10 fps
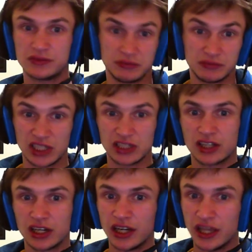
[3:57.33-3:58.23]
Mario
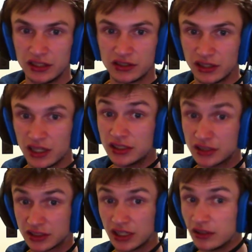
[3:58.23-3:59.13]
Kart 8 Deluxe
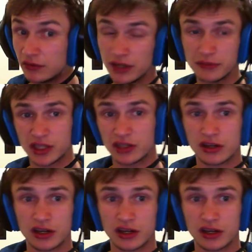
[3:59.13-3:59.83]
has done it right. Mario Kart